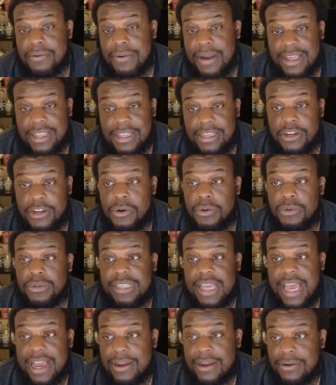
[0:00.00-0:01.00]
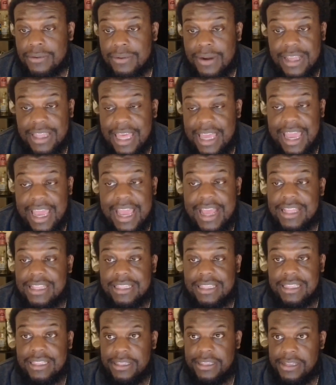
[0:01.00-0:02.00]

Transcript: right? A nose tackle, right? They can't,